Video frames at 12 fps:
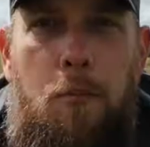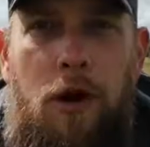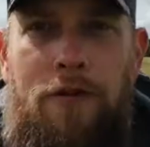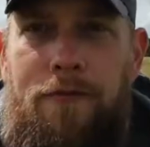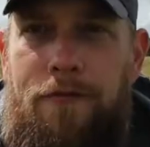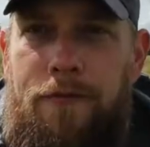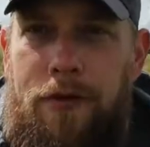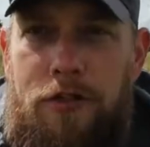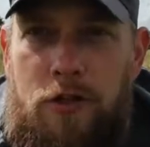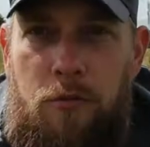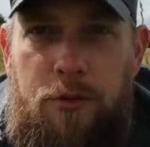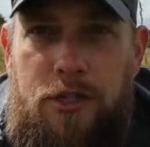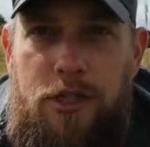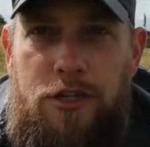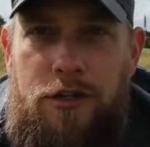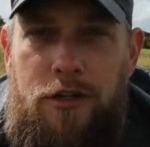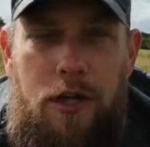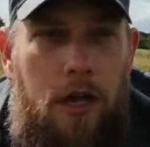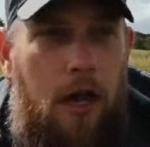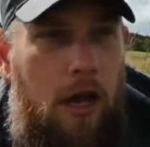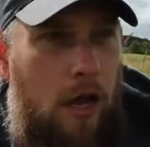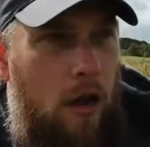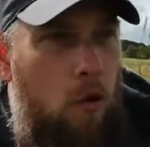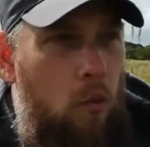My first composition,
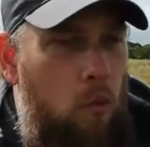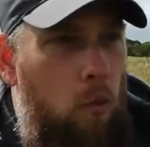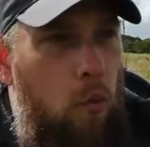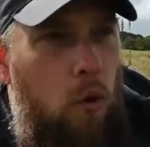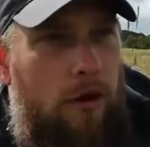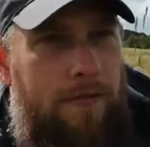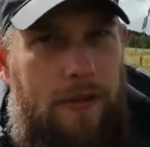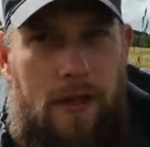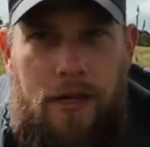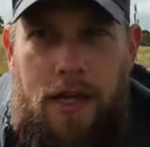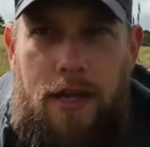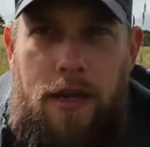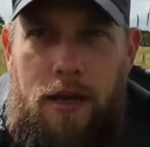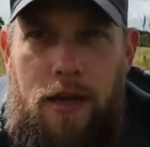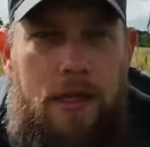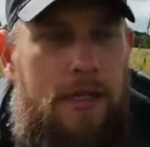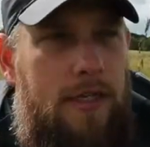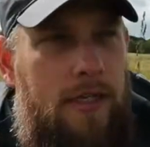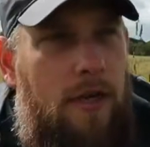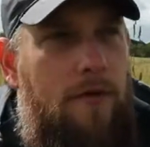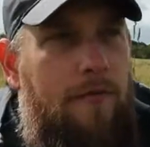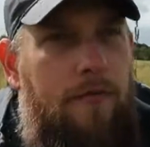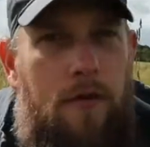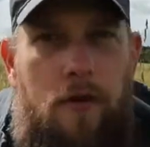what I've done here is
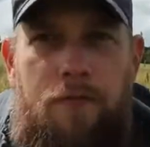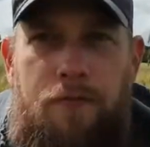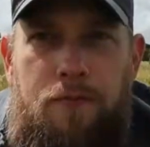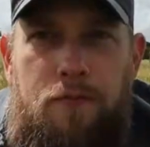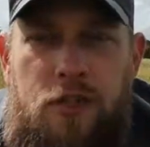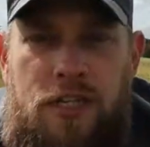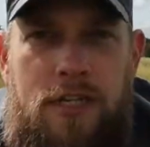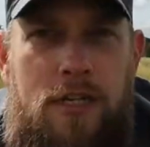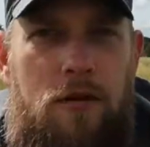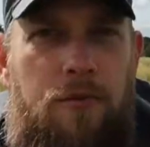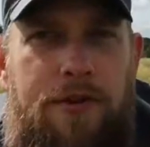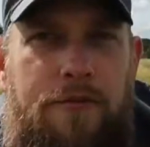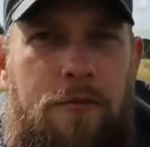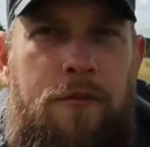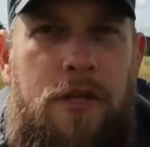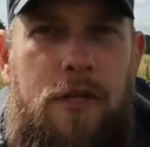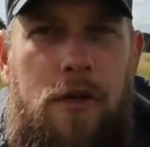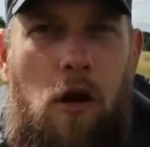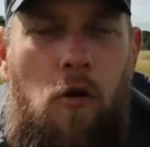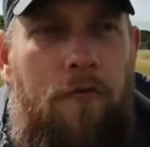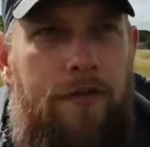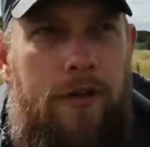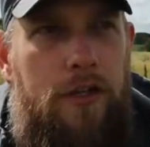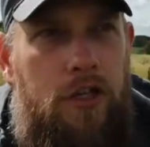I've steered away from the
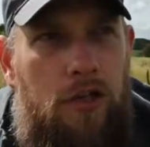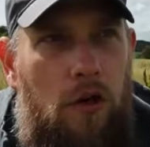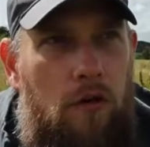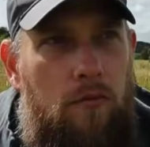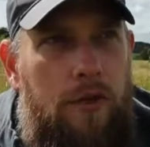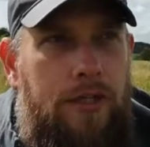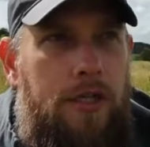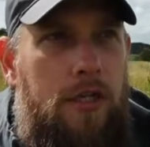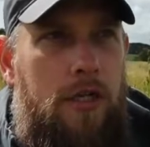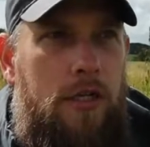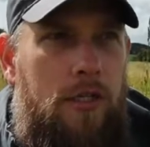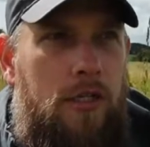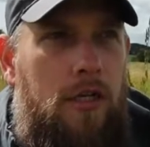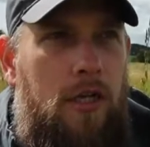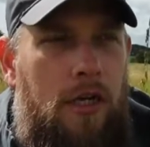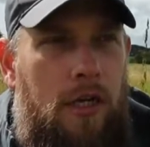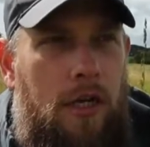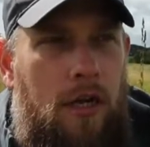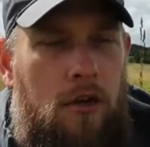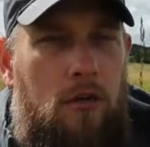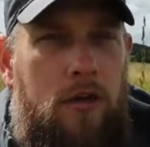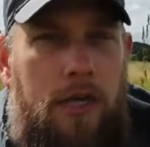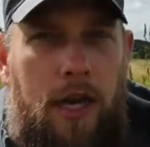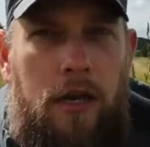obvious shot, which is
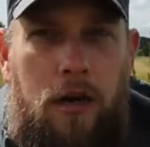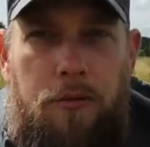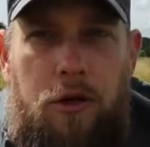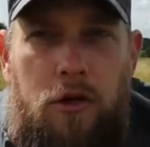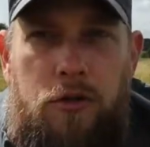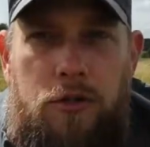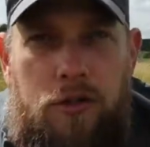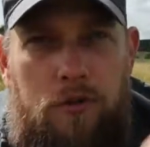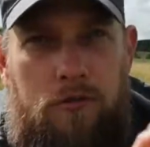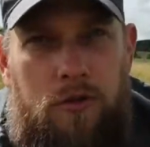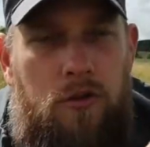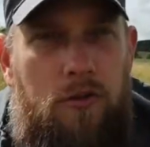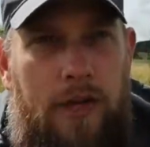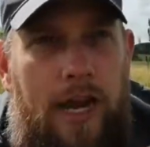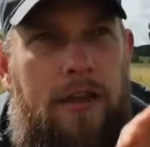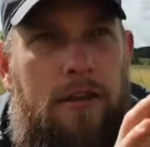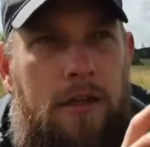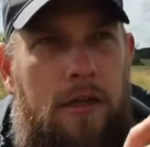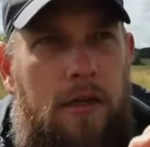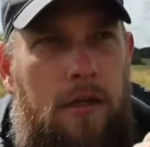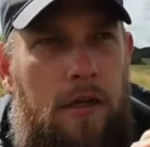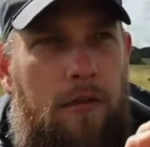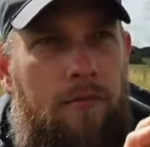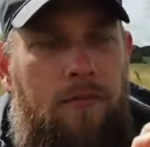getting up close and sort of getting the
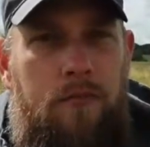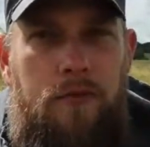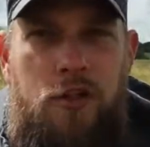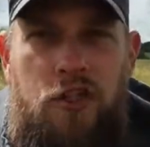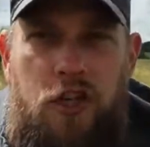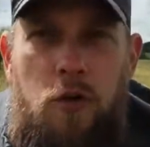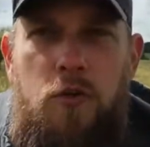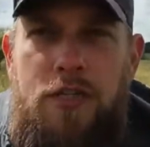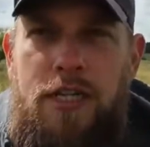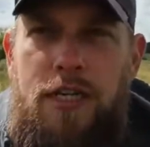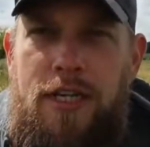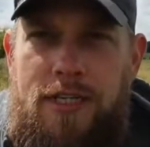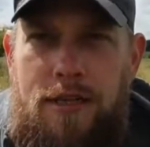stones in as